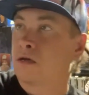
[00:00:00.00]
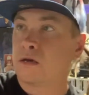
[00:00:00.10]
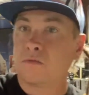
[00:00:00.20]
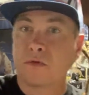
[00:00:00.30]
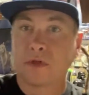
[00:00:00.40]

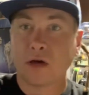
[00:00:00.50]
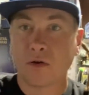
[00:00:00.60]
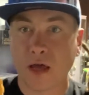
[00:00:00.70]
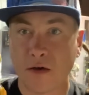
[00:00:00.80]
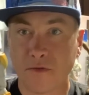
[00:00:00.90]
without
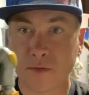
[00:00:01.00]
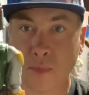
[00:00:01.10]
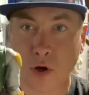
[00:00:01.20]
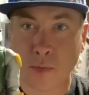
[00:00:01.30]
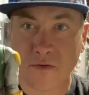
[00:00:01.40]
having
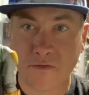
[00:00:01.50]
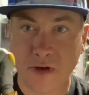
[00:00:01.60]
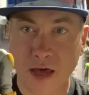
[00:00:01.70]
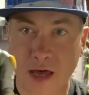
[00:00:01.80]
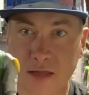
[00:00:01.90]
Boba
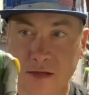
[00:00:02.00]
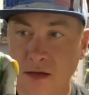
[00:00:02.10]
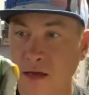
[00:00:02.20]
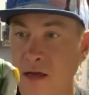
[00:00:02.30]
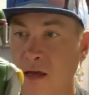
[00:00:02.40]
Fett.
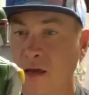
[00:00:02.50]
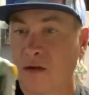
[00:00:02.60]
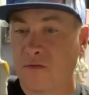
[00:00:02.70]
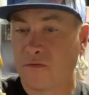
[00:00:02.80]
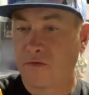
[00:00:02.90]

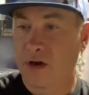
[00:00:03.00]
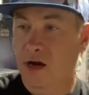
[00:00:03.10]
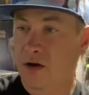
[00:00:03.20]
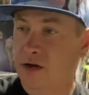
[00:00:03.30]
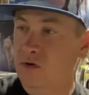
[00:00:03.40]

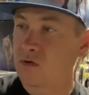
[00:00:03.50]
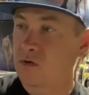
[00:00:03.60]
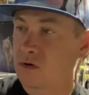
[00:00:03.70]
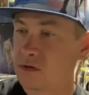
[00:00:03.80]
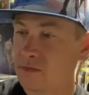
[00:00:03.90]
Very
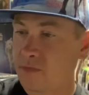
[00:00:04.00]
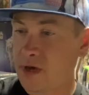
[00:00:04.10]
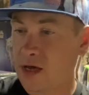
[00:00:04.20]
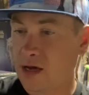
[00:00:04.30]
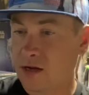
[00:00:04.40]
cool.
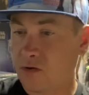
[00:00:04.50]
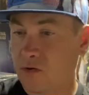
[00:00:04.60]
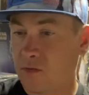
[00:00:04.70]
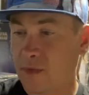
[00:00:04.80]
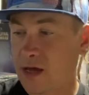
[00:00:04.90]
Man,
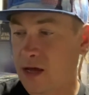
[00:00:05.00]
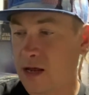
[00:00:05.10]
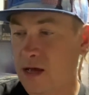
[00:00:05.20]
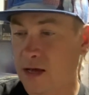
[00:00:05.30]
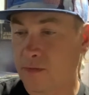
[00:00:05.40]
oh man,
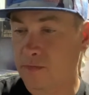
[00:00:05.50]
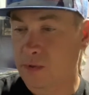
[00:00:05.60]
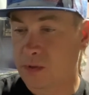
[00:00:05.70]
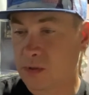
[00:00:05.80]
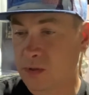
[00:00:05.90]
I am
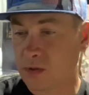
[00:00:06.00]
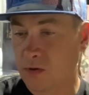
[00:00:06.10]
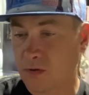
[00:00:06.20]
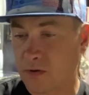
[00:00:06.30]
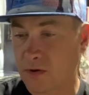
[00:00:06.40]

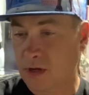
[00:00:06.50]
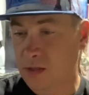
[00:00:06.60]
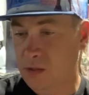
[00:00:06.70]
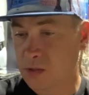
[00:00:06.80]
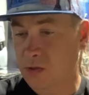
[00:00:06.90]
so
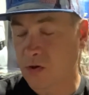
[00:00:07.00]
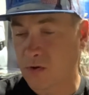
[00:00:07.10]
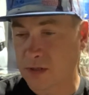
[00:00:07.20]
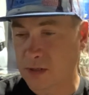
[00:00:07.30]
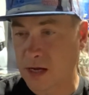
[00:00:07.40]

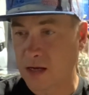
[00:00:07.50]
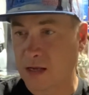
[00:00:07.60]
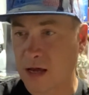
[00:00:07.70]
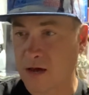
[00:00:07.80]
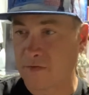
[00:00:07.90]
excited
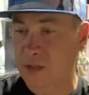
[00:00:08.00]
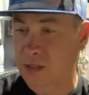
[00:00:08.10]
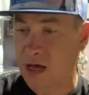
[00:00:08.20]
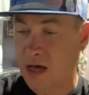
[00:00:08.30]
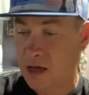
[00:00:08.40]
to have this
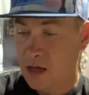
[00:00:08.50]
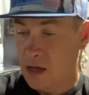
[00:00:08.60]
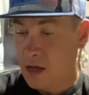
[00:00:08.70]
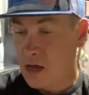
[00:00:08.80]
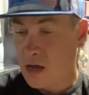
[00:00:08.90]
guy.
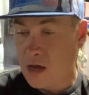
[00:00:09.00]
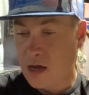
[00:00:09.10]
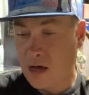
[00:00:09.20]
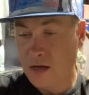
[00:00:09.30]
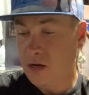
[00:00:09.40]

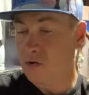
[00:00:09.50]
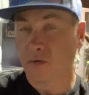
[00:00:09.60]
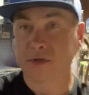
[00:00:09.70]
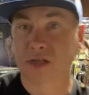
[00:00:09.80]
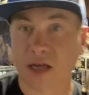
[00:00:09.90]
You know, and
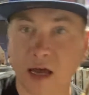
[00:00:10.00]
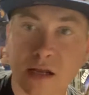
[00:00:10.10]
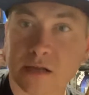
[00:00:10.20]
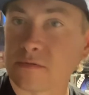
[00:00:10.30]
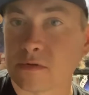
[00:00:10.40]
once
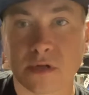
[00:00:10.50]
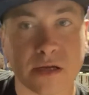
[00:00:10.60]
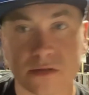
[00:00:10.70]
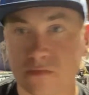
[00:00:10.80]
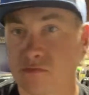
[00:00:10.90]

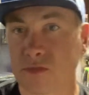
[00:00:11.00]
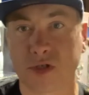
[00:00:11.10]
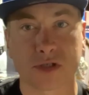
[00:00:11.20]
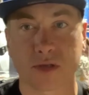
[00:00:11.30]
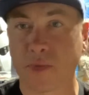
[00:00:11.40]
again,
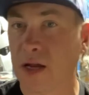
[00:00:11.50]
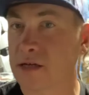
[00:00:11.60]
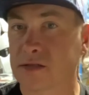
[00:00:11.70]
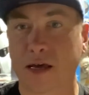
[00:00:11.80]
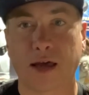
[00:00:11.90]
just the
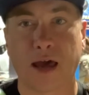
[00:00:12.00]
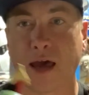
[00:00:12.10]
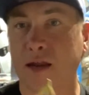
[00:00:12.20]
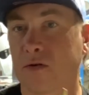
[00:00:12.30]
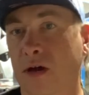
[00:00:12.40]
buddies like, hey,
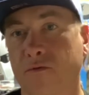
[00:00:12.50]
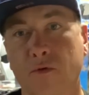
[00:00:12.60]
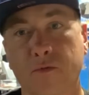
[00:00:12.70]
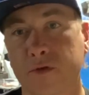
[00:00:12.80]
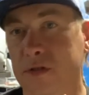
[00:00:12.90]
I don't have
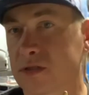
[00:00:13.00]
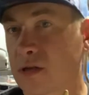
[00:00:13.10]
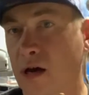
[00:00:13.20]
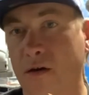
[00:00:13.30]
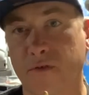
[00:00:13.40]
room for this
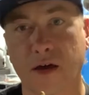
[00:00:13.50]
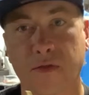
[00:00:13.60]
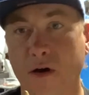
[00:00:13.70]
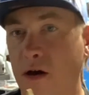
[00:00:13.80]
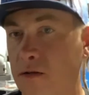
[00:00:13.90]
stuff. I
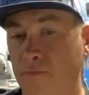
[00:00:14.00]
thought